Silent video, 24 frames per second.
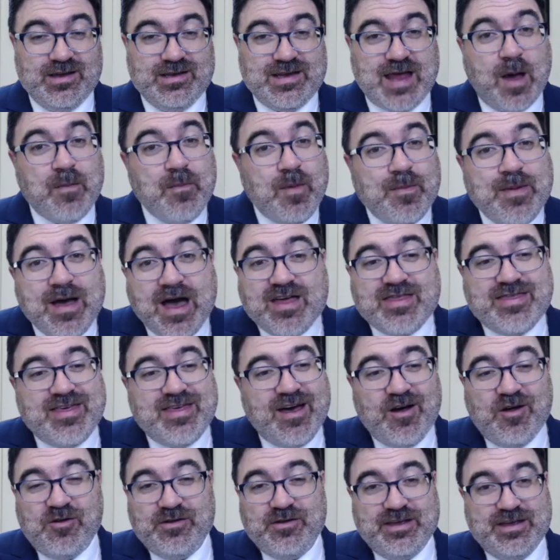Temple Beth
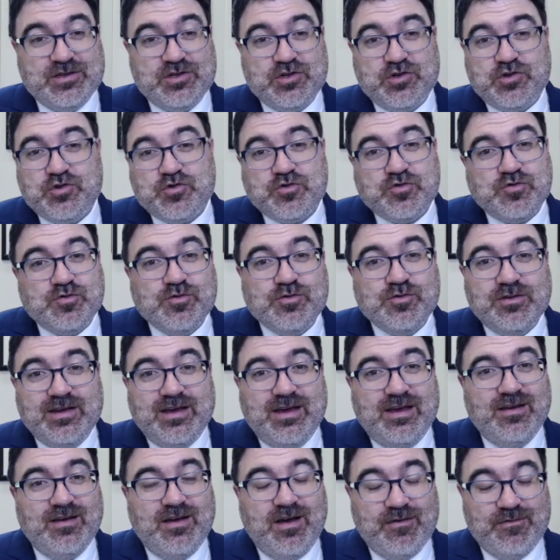El is
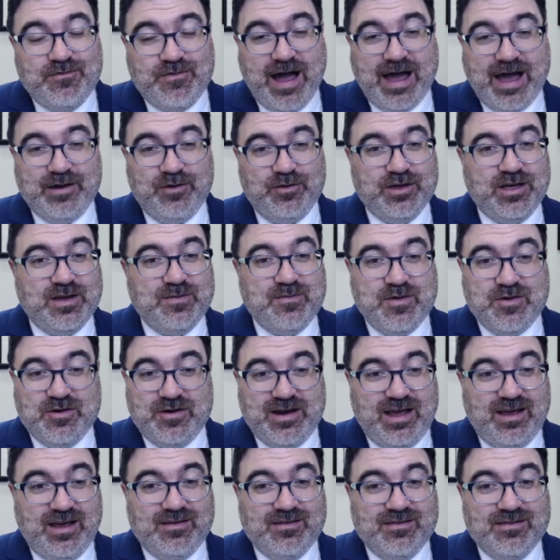truly a vital
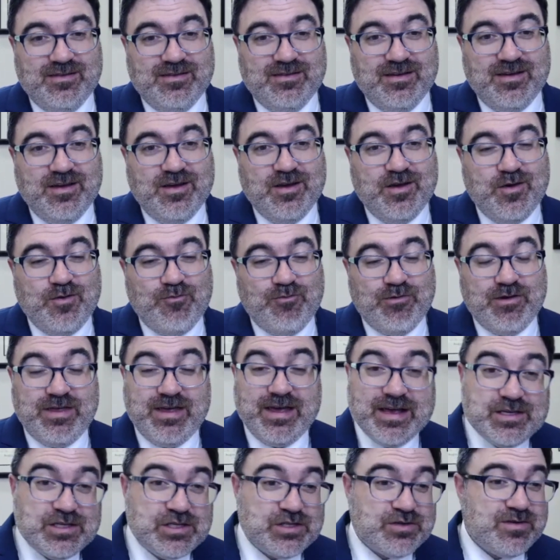community with
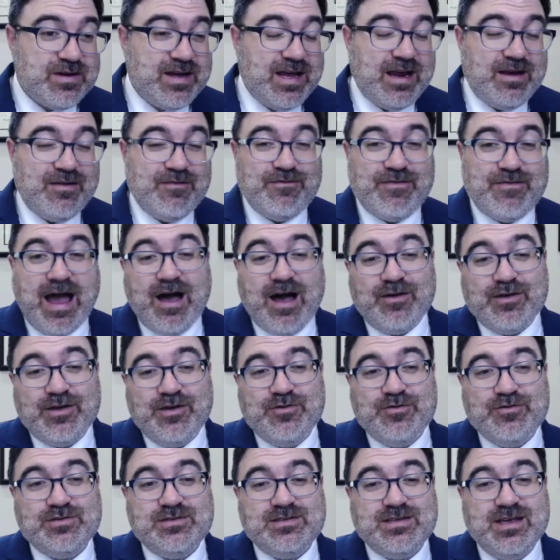history and
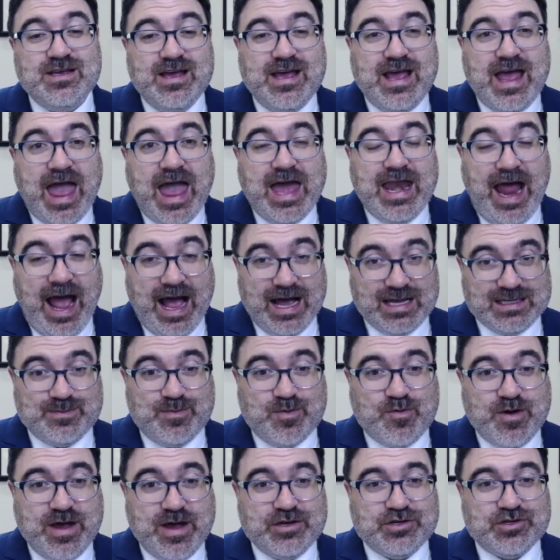values and
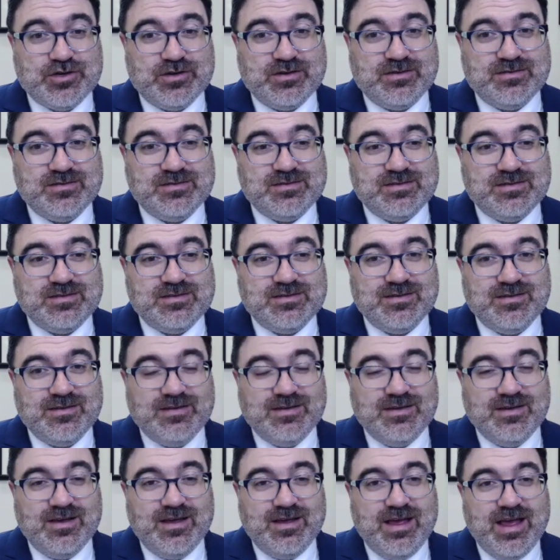aspirations.
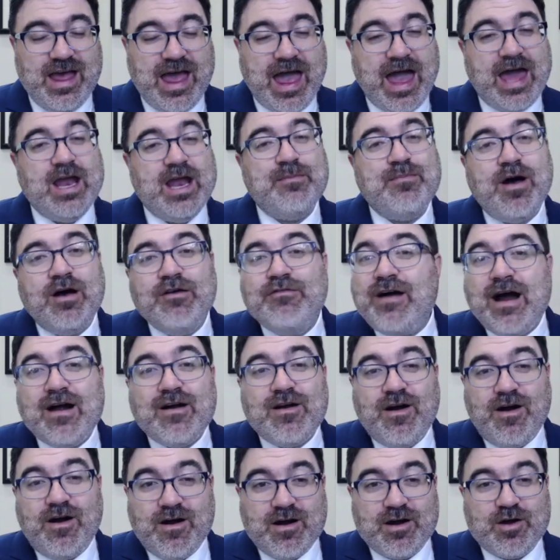And above
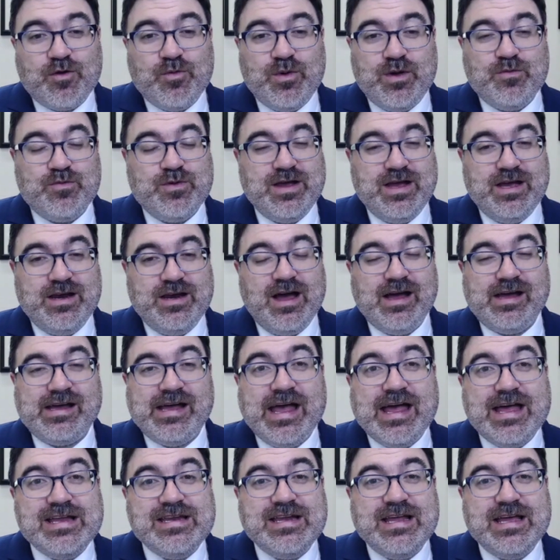our ark, we read,
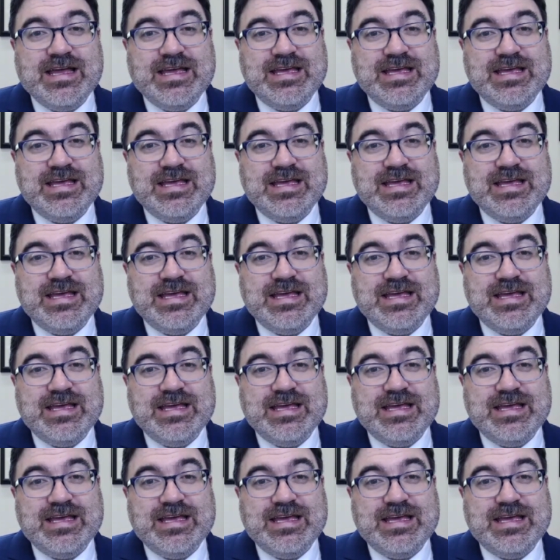Achen